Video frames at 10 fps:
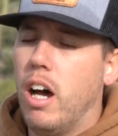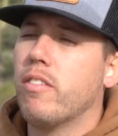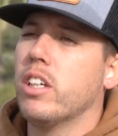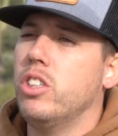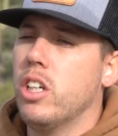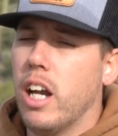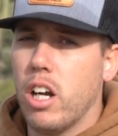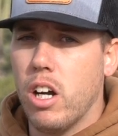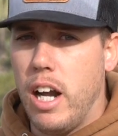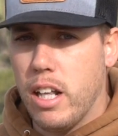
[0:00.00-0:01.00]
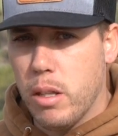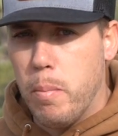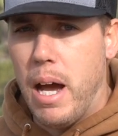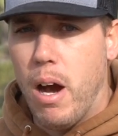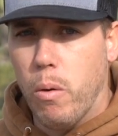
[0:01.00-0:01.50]
off, because you got to crank
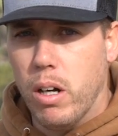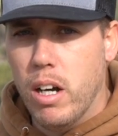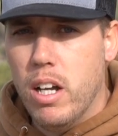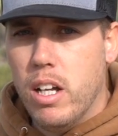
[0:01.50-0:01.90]
the power,